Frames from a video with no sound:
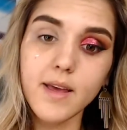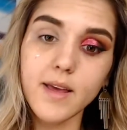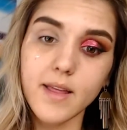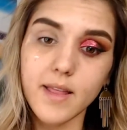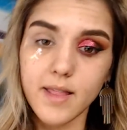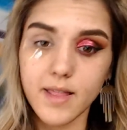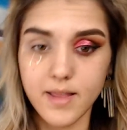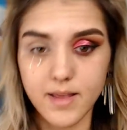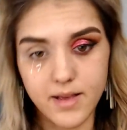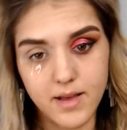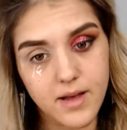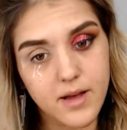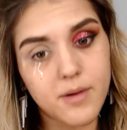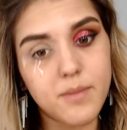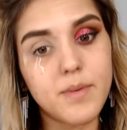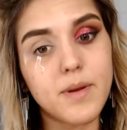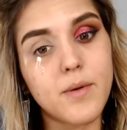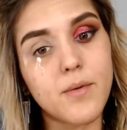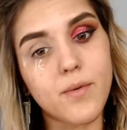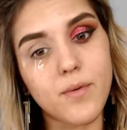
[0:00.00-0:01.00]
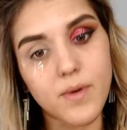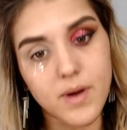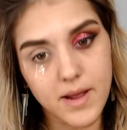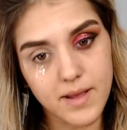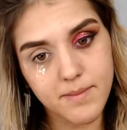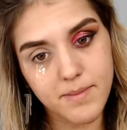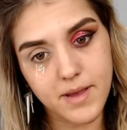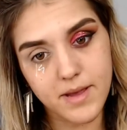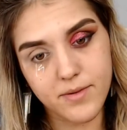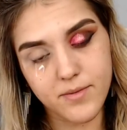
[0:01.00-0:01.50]
and then I'll be
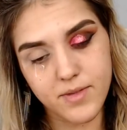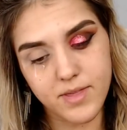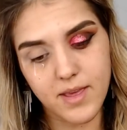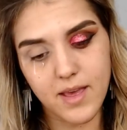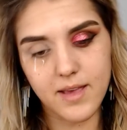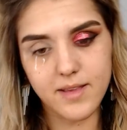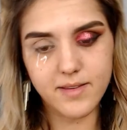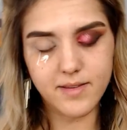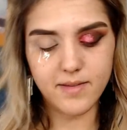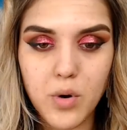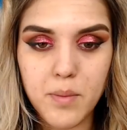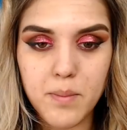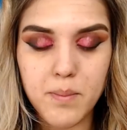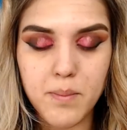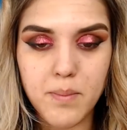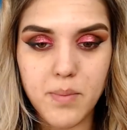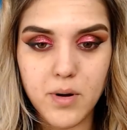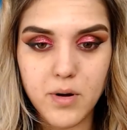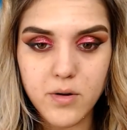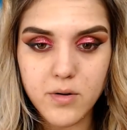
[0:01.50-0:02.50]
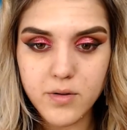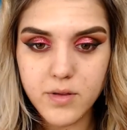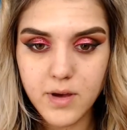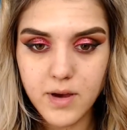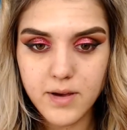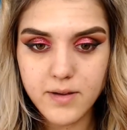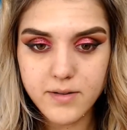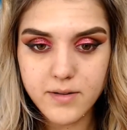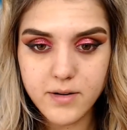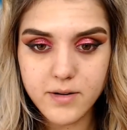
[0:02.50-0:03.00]
right back with you guys. Both
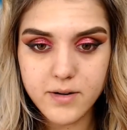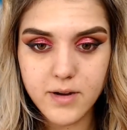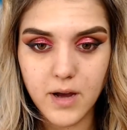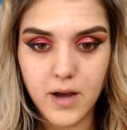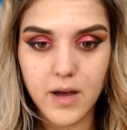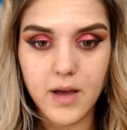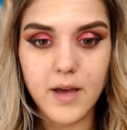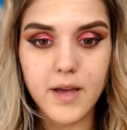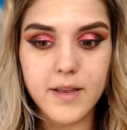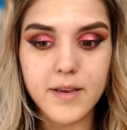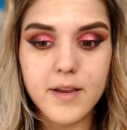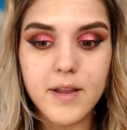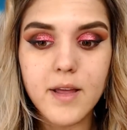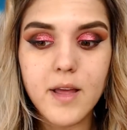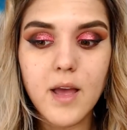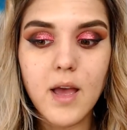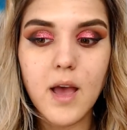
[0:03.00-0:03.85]
eyes are done.